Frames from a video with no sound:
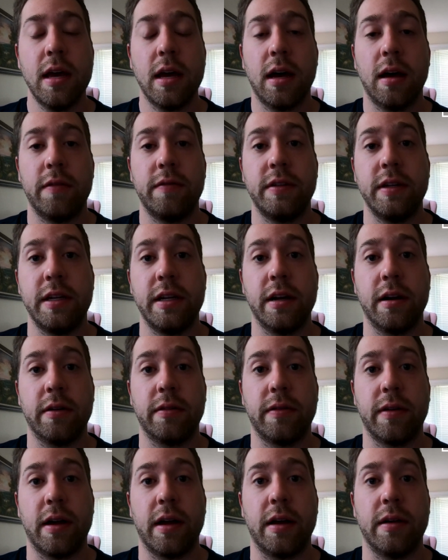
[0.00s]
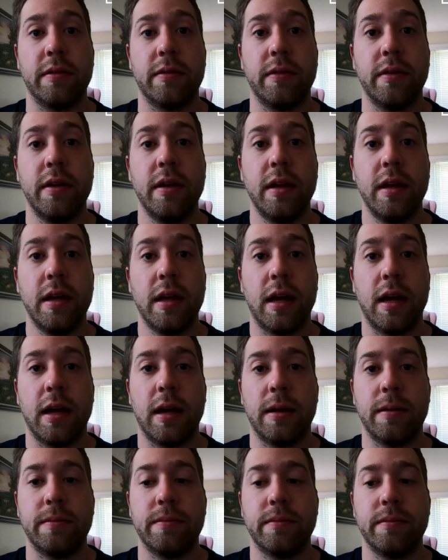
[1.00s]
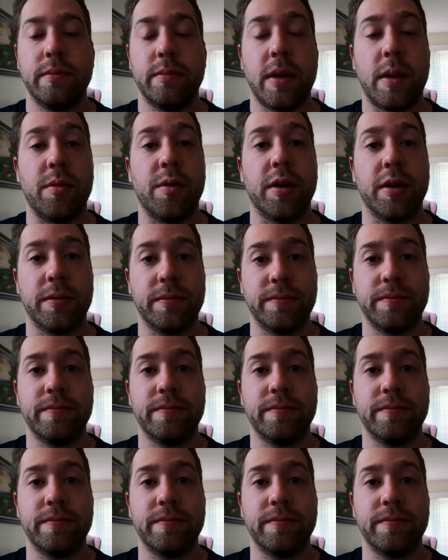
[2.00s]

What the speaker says: of DDR5 memory.